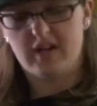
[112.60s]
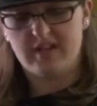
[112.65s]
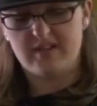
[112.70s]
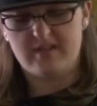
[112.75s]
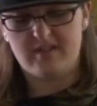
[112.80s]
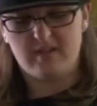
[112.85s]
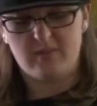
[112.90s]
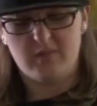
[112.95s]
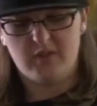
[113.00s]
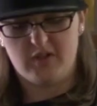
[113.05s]
is
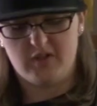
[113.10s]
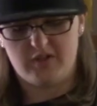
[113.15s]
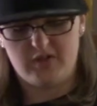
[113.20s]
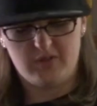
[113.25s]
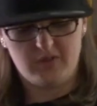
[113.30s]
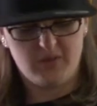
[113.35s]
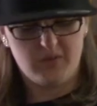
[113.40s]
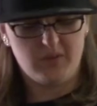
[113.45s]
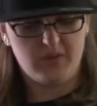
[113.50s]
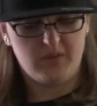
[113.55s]
similar
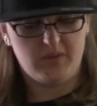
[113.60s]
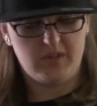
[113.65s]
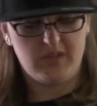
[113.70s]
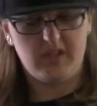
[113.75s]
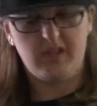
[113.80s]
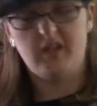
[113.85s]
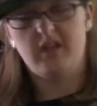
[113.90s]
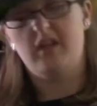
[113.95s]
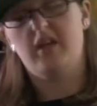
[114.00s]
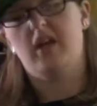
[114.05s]
to
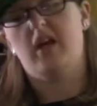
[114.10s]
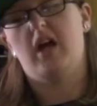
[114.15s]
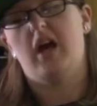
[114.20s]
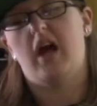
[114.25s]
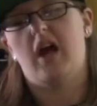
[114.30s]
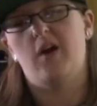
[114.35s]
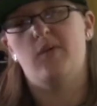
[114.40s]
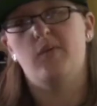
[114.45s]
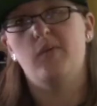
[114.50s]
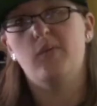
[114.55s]
the
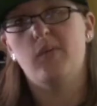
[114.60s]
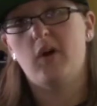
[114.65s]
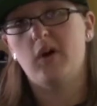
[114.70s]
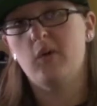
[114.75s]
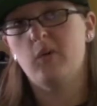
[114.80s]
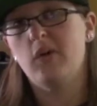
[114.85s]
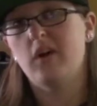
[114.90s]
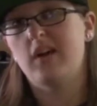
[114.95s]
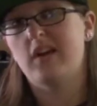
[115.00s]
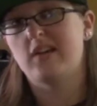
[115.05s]
album
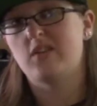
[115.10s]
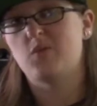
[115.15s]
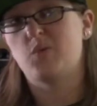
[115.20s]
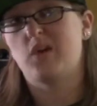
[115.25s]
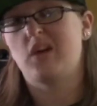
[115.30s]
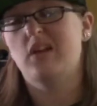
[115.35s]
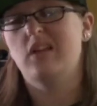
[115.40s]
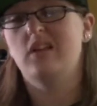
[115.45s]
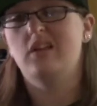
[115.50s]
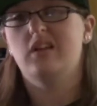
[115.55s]
artwork as
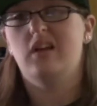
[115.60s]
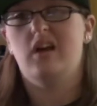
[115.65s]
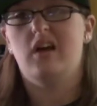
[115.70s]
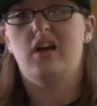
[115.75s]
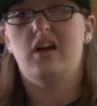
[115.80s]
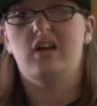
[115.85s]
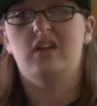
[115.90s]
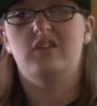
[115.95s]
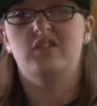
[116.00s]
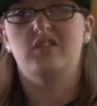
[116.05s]
well,
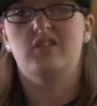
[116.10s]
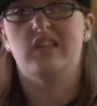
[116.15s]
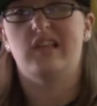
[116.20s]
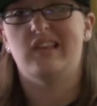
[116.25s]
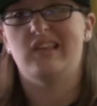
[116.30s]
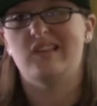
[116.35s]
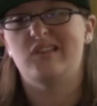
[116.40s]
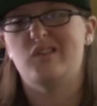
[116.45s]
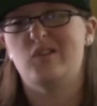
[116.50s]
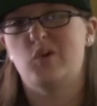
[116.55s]
just like
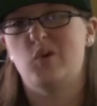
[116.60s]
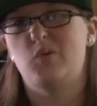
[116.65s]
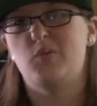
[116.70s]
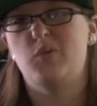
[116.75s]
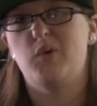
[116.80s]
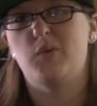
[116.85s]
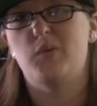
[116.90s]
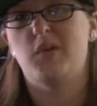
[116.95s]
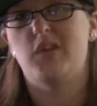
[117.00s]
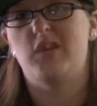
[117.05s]
the stone
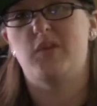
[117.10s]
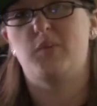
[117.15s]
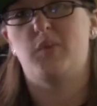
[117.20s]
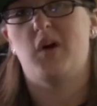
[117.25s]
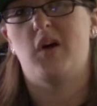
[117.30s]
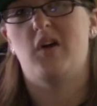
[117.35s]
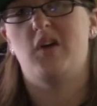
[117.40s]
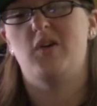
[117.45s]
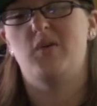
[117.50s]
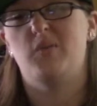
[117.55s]
people at the
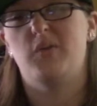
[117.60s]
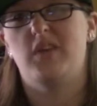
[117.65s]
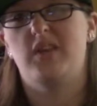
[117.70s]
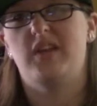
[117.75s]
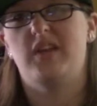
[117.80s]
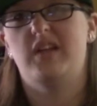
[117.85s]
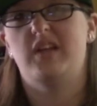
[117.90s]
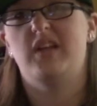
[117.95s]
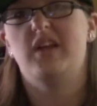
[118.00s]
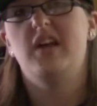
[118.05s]
bottom and
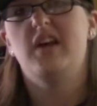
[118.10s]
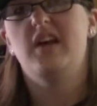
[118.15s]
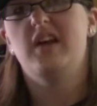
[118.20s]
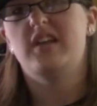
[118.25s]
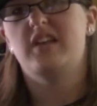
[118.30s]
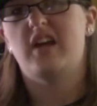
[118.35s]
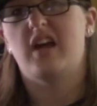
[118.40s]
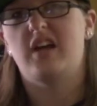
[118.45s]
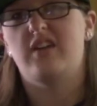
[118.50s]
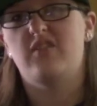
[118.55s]
then
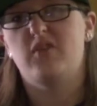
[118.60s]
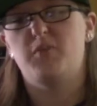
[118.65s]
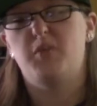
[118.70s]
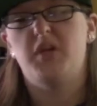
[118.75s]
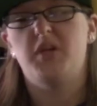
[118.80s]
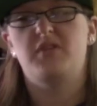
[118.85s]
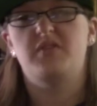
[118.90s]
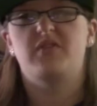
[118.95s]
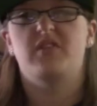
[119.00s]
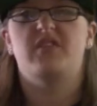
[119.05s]
kind of a
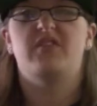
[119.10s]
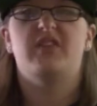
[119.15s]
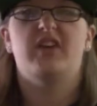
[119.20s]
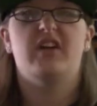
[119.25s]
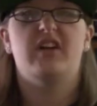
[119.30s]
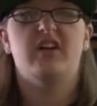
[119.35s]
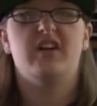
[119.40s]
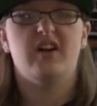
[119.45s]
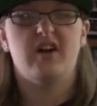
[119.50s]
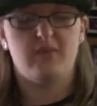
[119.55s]
peaceful
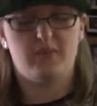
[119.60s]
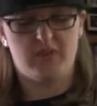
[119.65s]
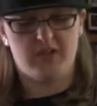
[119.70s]
figure up